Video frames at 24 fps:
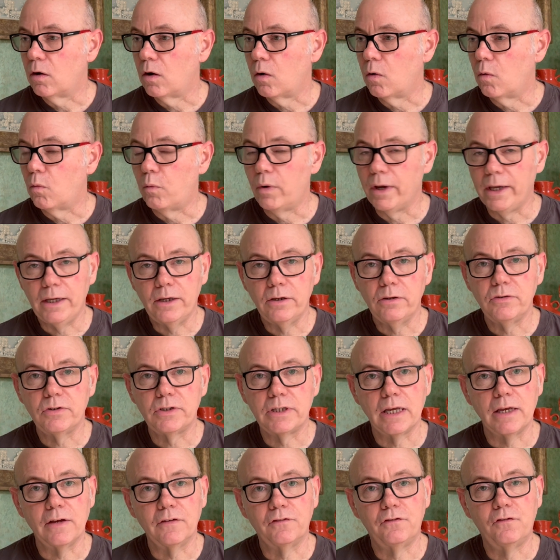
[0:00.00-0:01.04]
We used
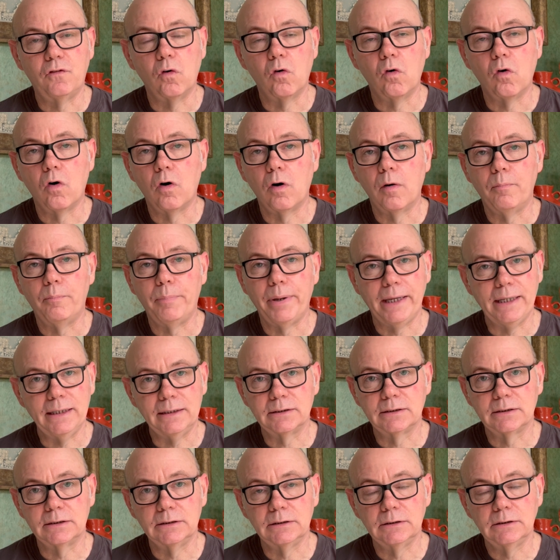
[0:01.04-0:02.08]
it for
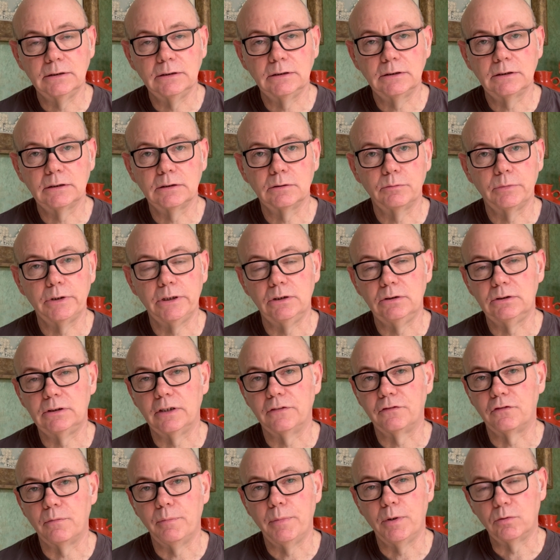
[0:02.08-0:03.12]
pizzas, we used it
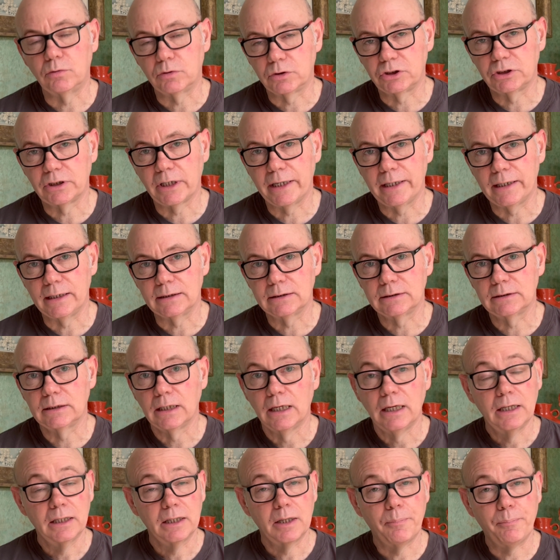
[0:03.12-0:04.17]
for milkshakes.
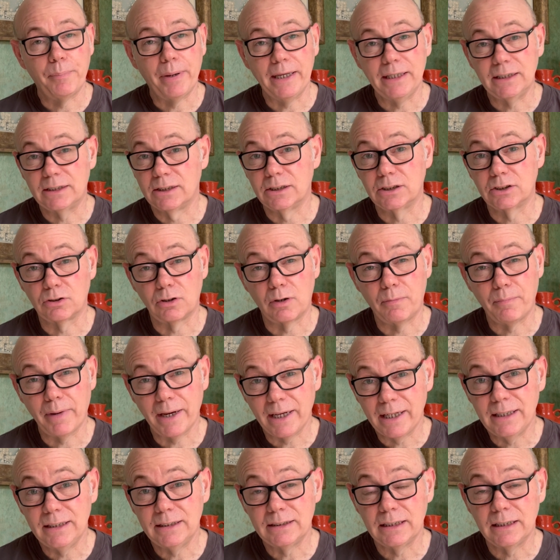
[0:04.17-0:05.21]
The pizzas are
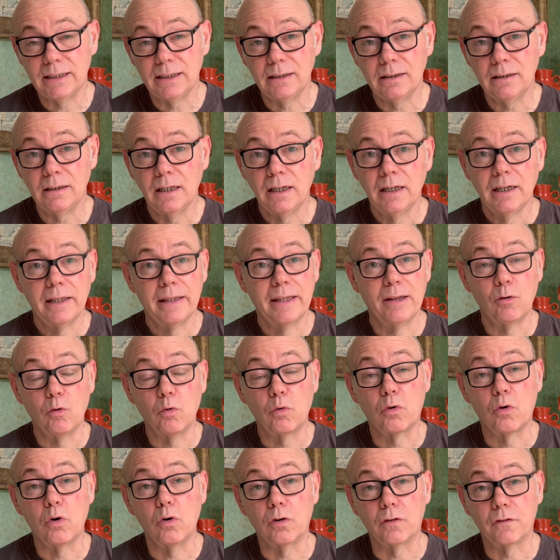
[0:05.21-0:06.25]
amazing, they're all
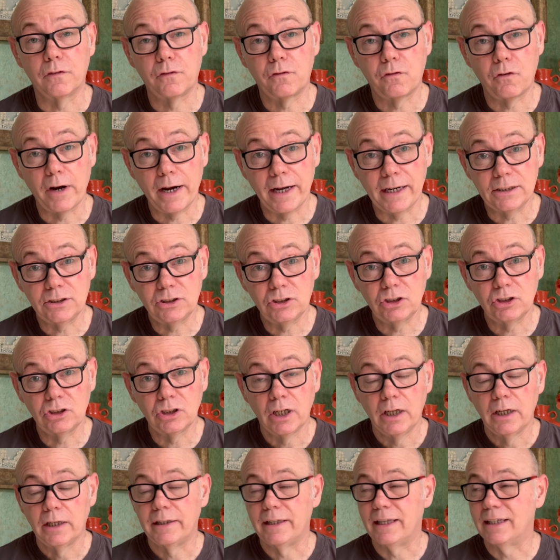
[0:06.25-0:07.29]
cooked fresh,
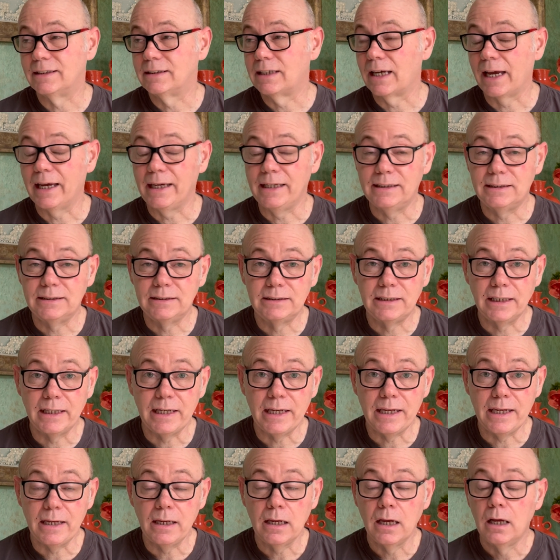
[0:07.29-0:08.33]
they're
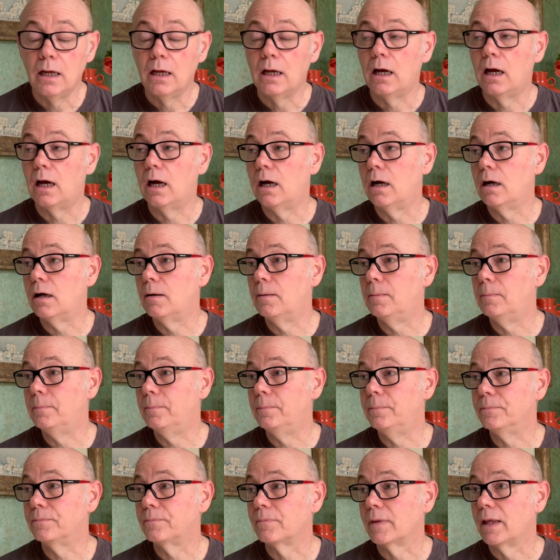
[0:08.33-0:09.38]
tasty,
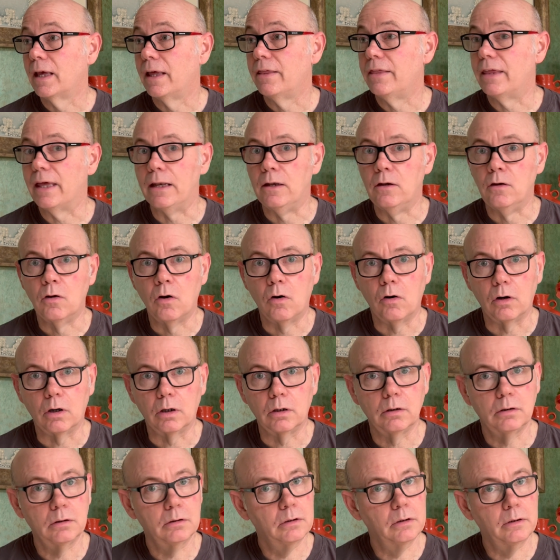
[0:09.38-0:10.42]
they're
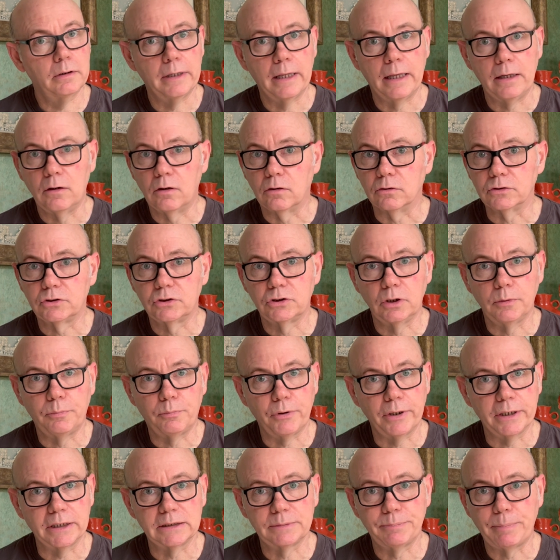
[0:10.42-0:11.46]
not
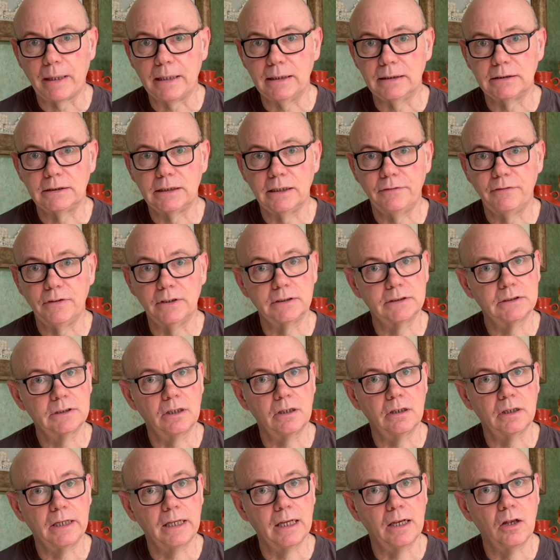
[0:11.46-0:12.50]
super expensive. It's
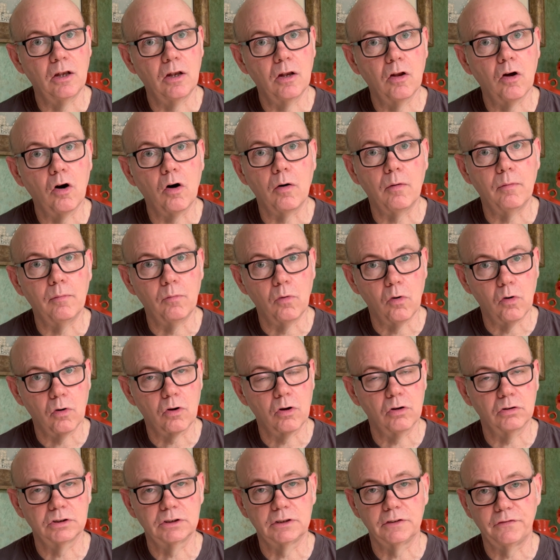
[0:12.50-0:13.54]
certainly a lot more
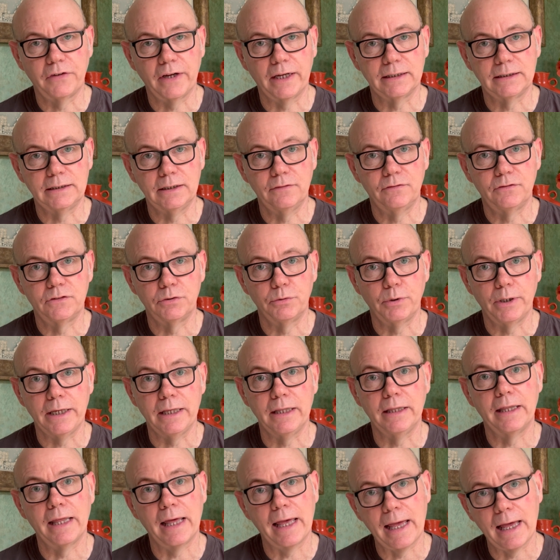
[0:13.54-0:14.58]
cost effective to
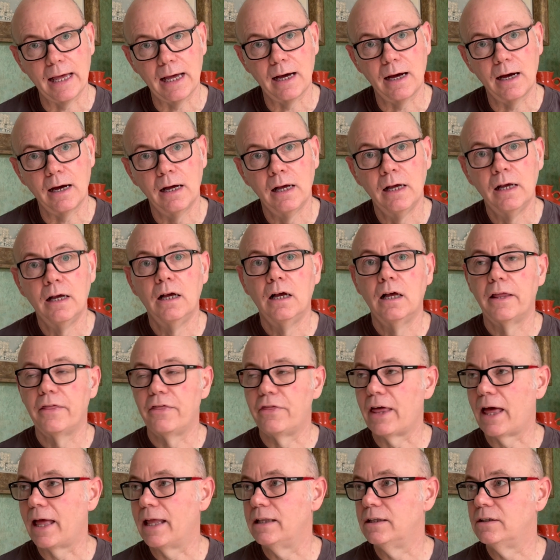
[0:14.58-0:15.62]
eat there
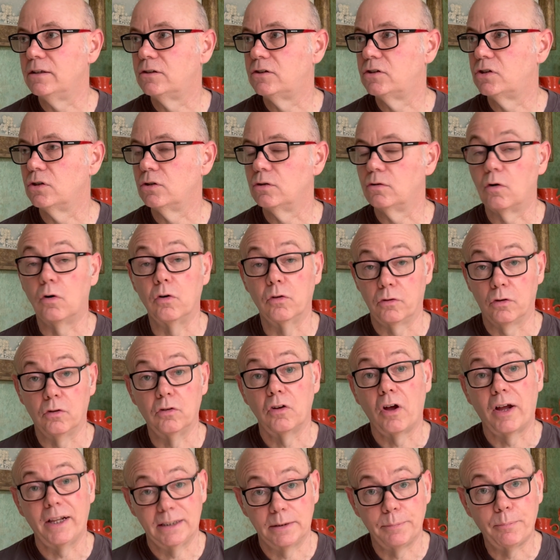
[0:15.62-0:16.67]
than to
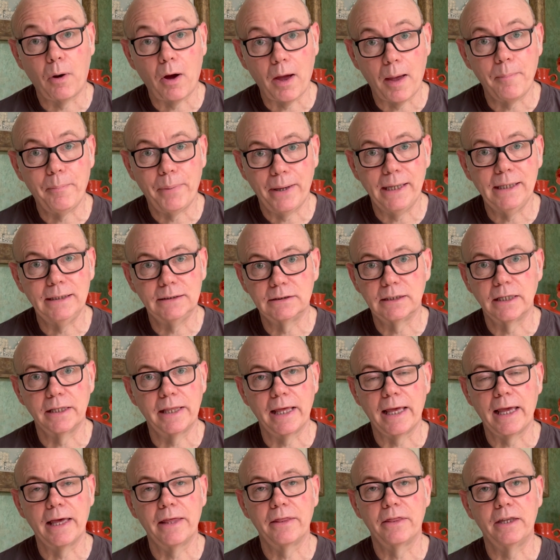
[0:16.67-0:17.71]
buy a pizza
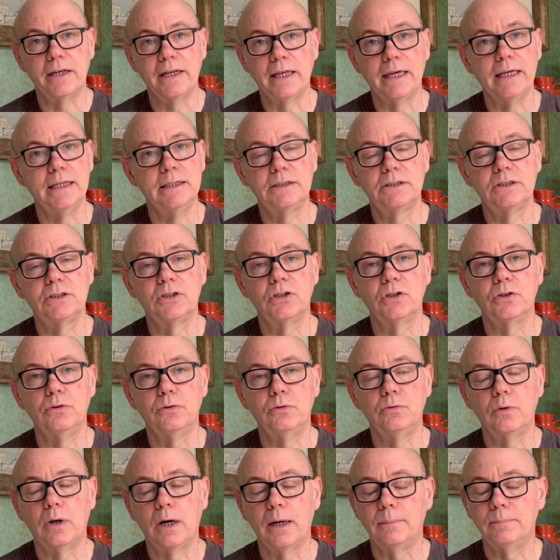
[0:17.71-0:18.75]
there than it is
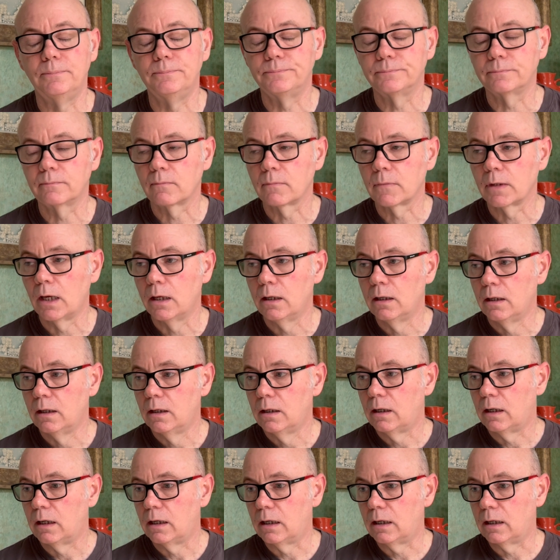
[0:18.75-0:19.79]
to
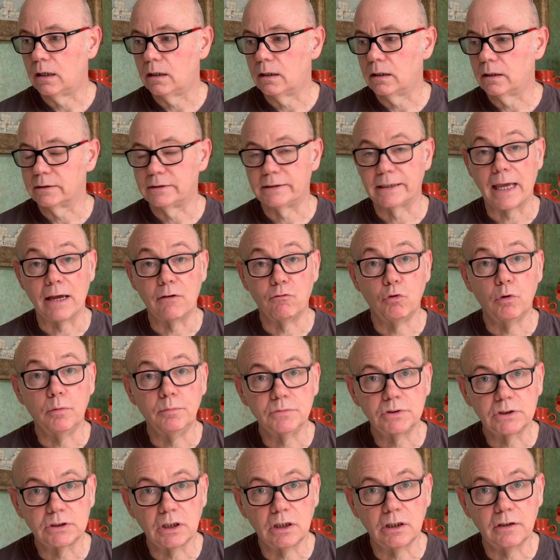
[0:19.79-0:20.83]
get room
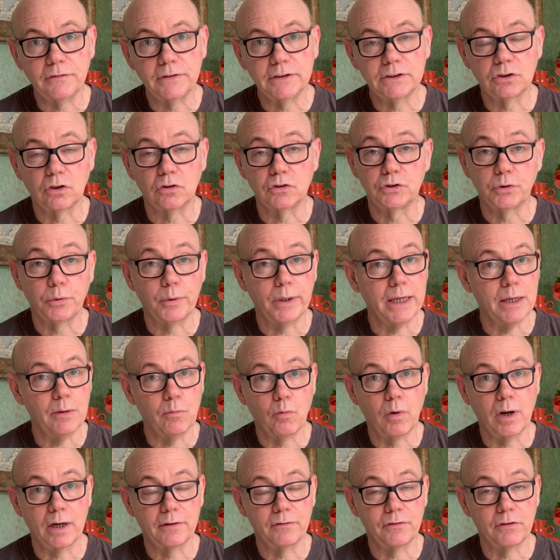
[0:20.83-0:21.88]
service or to eat in
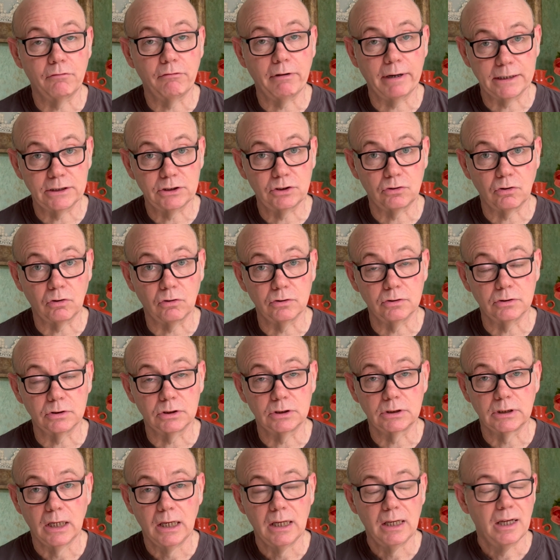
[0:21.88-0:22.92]
one of the
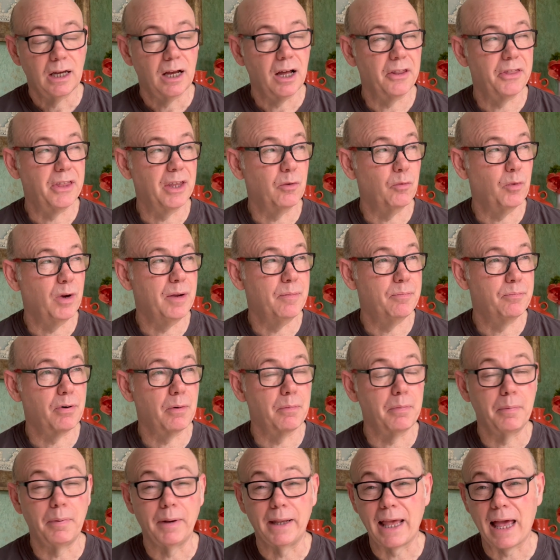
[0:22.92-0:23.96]
restaurants. I think we
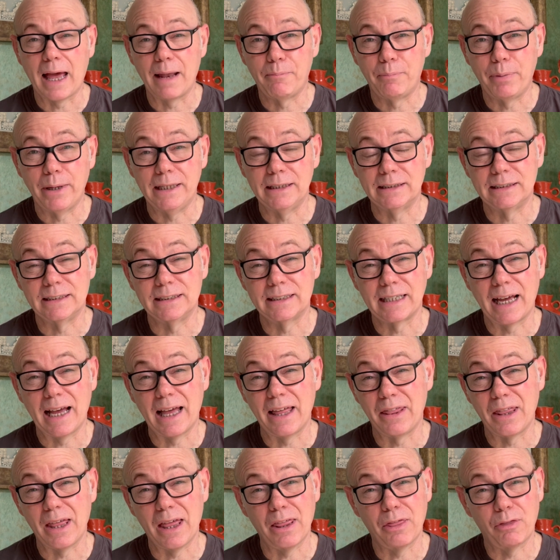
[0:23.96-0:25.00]
probably had pizzas out
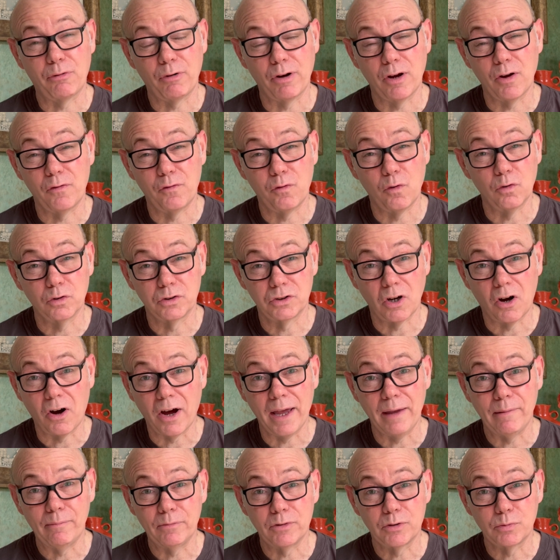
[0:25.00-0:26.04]
of there 3 or 4
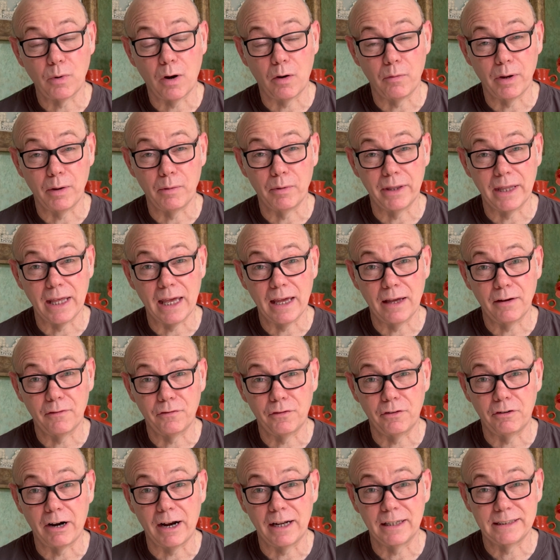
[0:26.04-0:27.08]
times while we were there
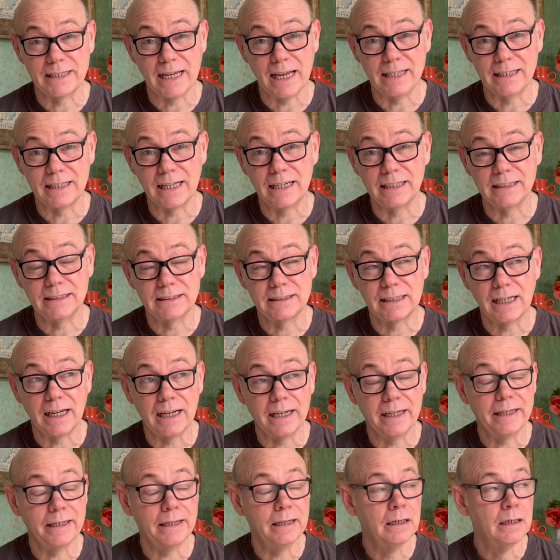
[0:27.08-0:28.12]
for our 10-day
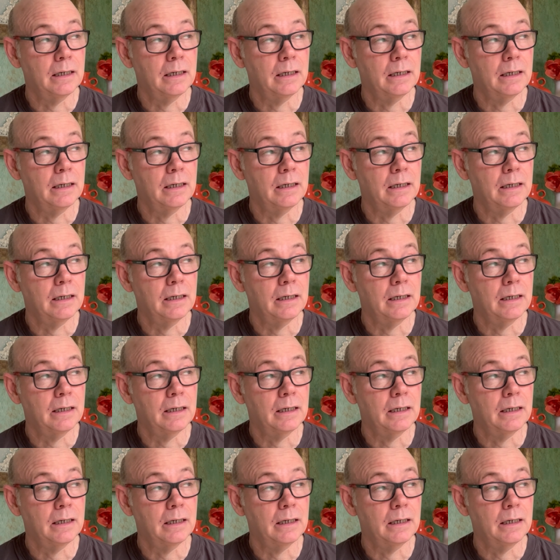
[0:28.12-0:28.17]
stay.